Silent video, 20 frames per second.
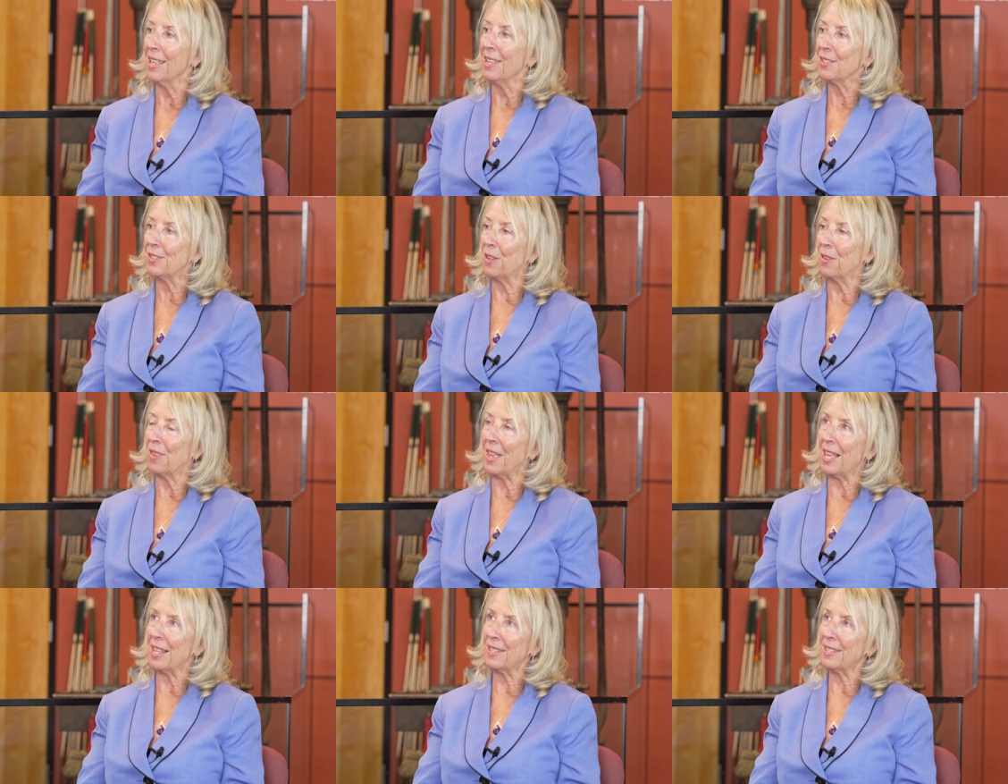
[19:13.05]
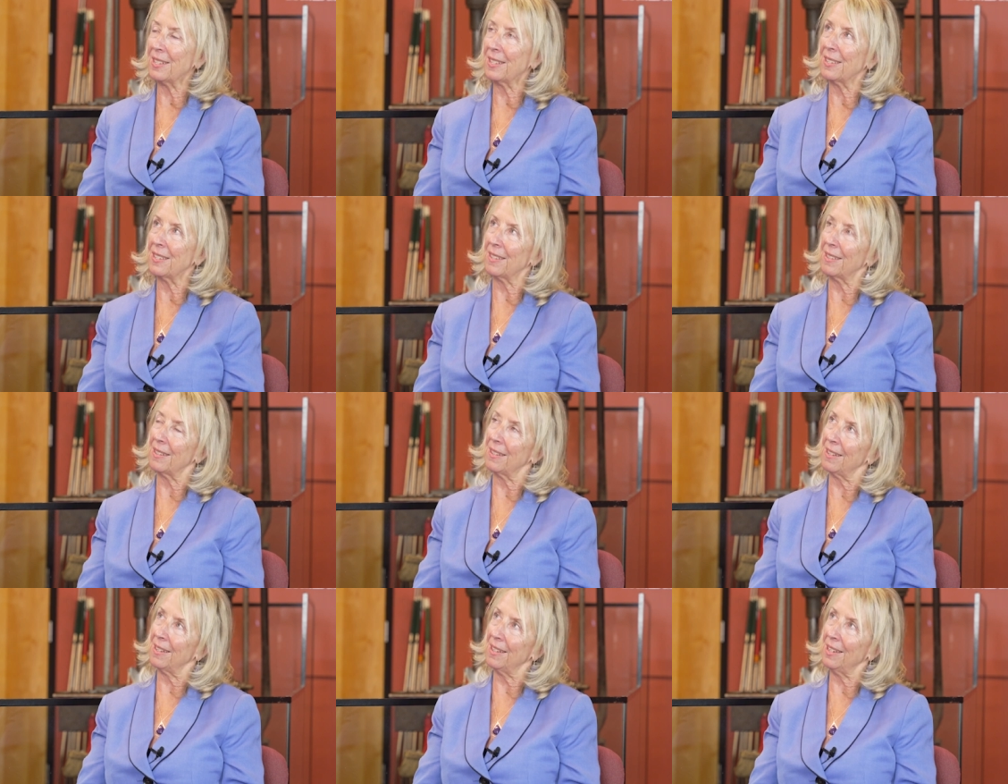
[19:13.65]
So that's
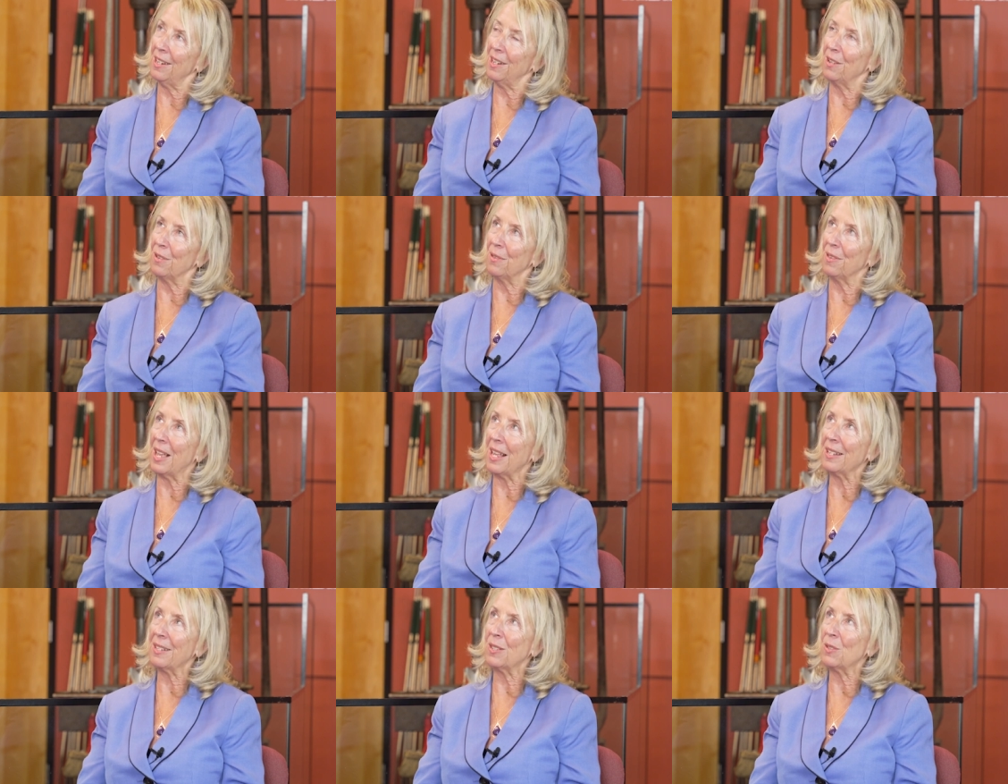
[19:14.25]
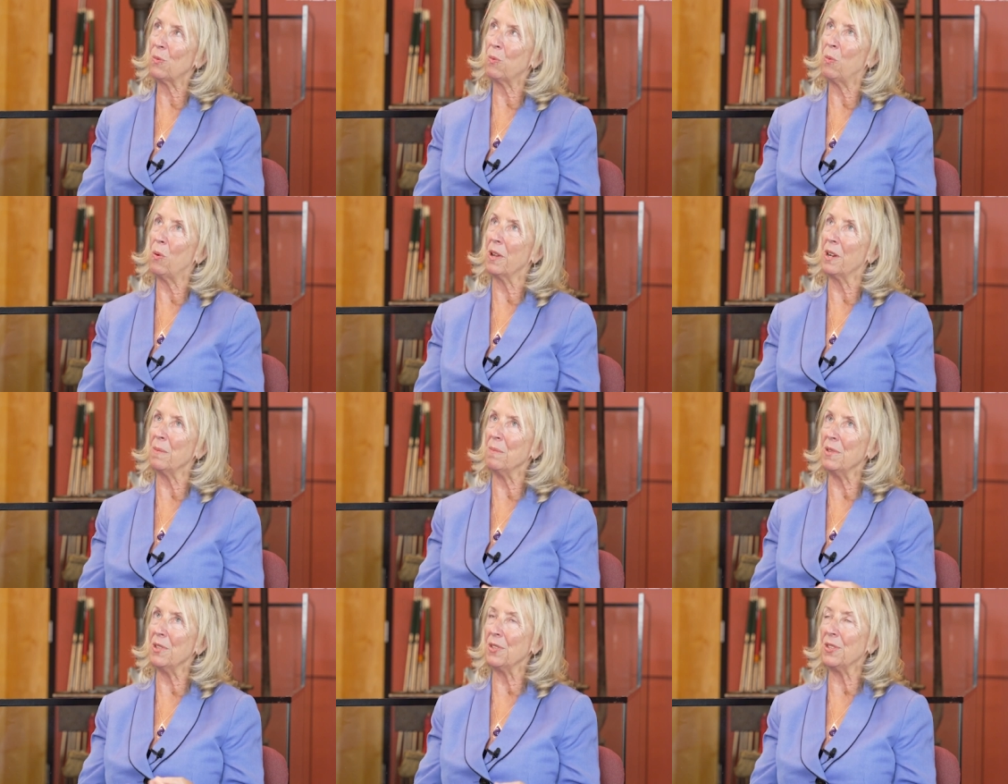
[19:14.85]
you know that's
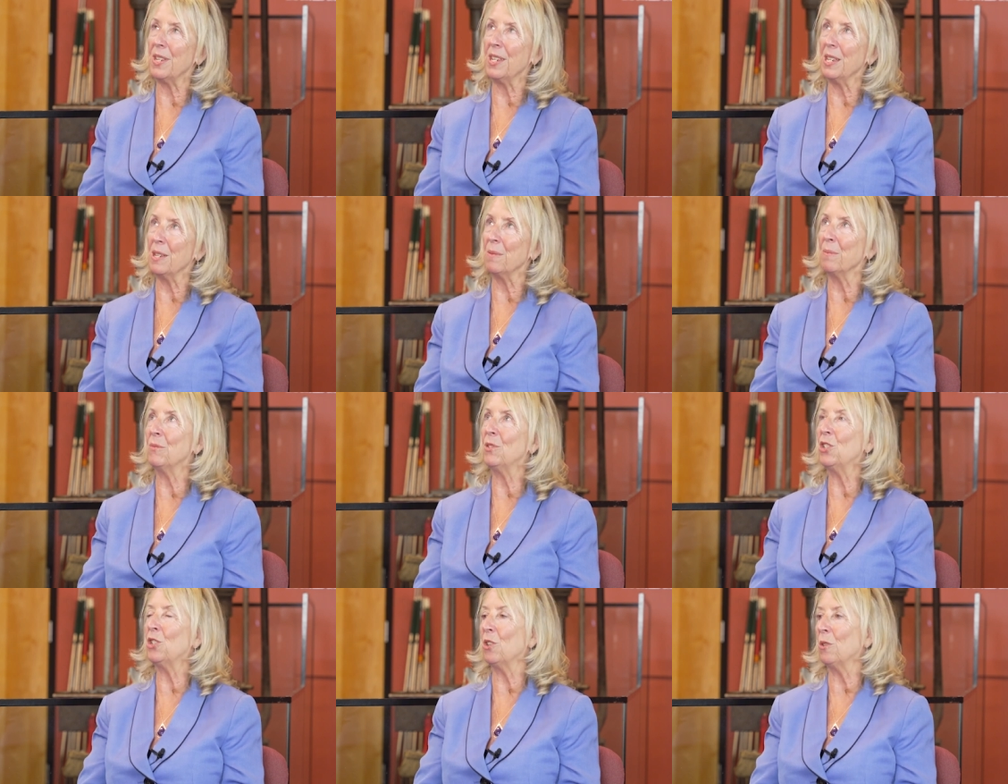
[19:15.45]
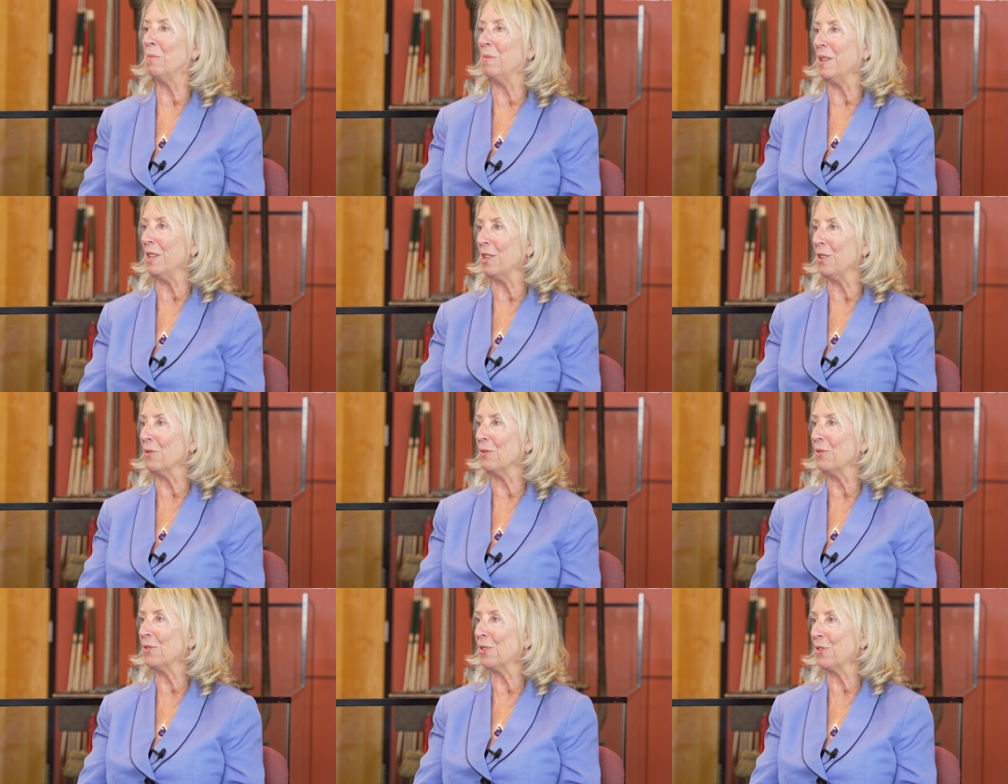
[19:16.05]
what a museum should be
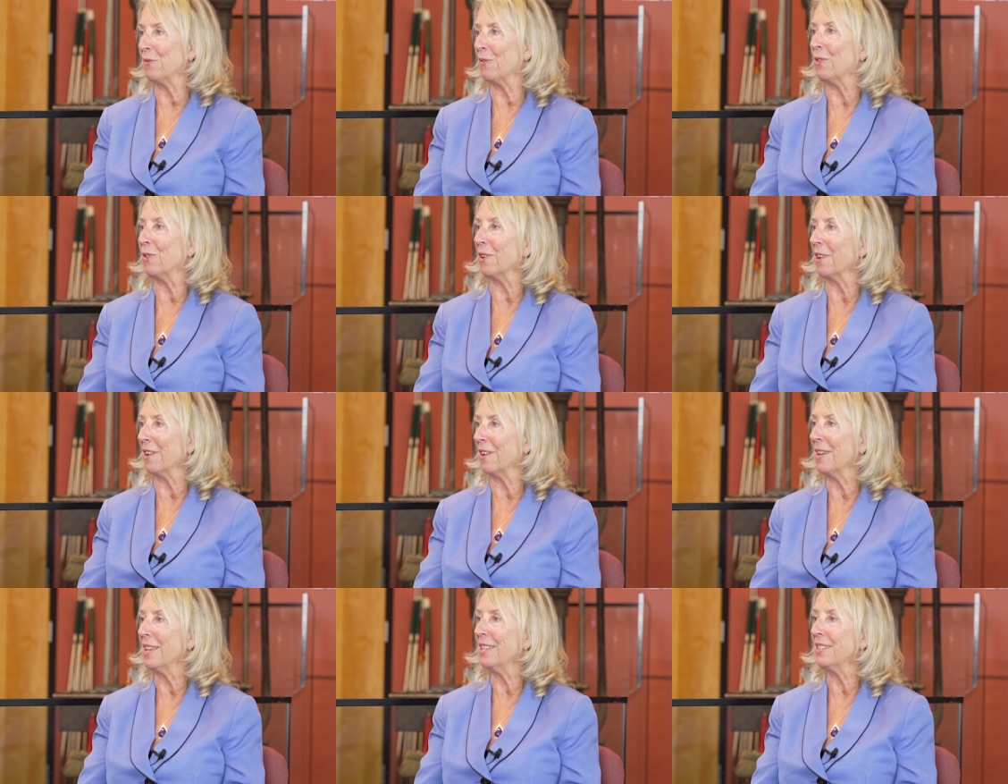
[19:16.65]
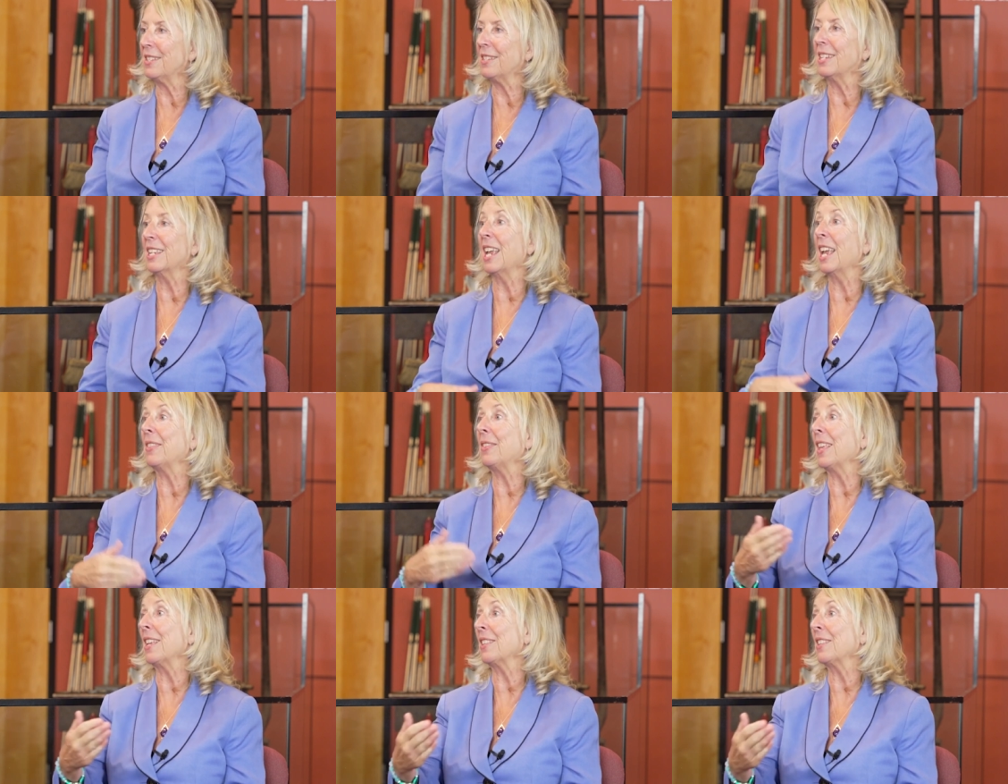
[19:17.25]
used for is to get